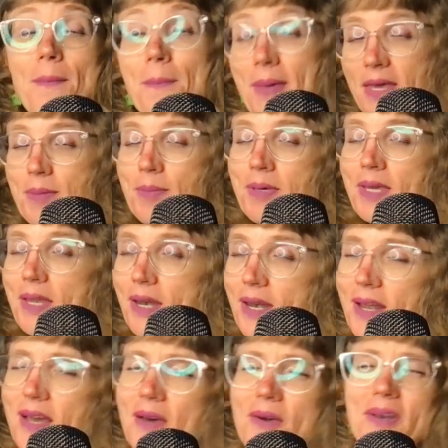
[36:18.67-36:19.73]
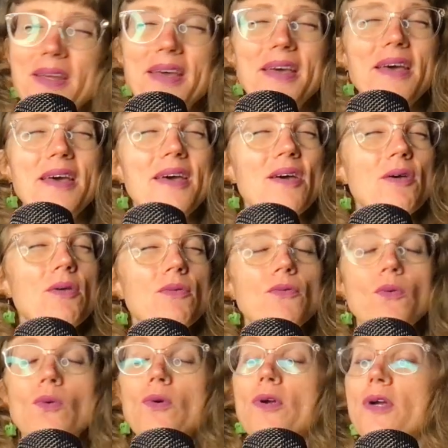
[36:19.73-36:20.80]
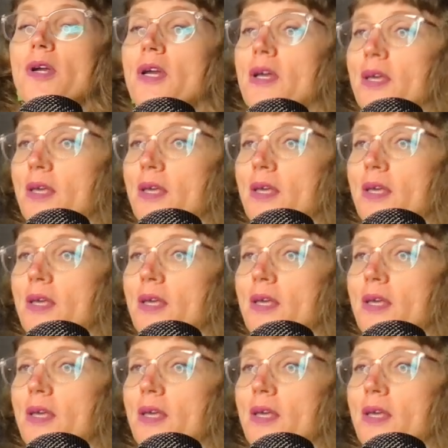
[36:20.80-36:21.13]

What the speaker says: Maybe get it out for